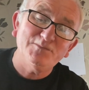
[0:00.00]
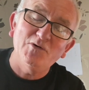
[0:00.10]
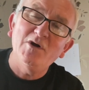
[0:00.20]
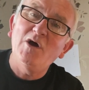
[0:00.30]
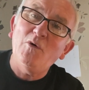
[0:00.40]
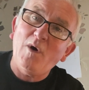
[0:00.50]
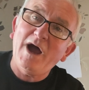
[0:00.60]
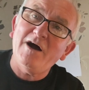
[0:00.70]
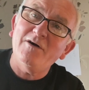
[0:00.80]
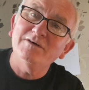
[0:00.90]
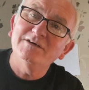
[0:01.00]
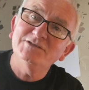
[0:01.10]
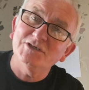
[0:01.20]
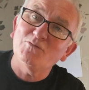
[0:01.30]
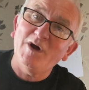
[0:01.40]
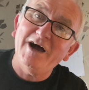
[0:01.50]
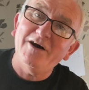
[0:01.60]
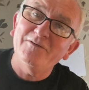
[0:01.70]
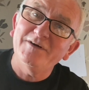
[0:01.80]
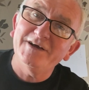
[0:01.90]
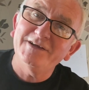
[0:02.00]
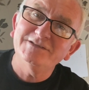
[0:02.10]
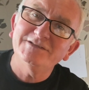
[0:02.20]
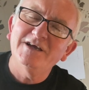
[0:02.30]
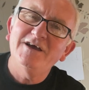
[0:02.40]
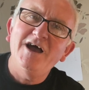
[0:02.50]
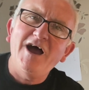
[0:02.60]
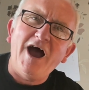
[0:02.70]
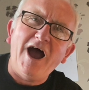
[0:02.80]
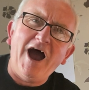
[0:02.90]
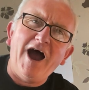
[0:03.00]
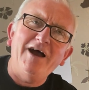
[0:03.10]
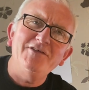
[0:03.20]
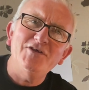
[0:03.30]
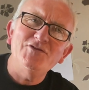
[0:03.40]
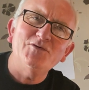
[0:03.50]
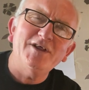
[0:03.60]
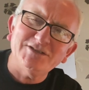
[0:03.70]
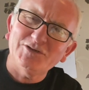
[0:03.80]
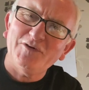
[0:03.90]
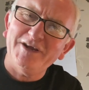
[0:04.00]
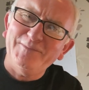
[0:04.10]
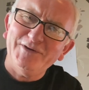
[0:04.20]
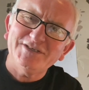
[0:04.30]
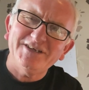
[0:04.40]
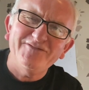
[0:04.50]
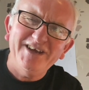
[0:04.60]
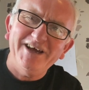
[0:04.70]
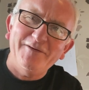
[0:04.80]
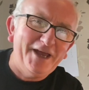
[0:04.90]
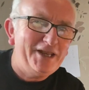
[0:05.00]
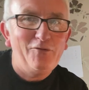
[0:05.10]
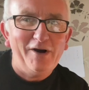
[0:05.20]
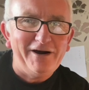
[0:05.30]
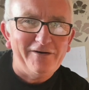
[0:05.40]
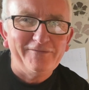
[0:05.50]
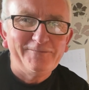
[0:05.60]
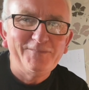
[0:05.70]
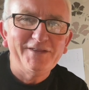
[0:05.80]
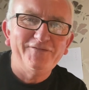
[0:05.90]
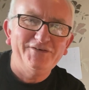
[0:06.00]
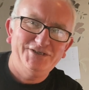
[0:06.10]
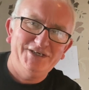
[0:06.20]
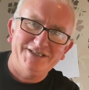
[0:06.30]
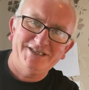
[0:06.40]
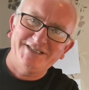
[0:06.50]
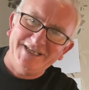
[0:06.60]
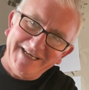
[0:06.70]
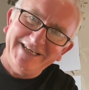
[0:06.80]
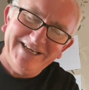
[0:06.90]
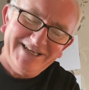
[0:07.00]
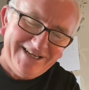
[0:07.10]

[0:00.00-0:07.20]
put, wow, just wow. And I then thought, that's great because I really am getting a wow for just sticking in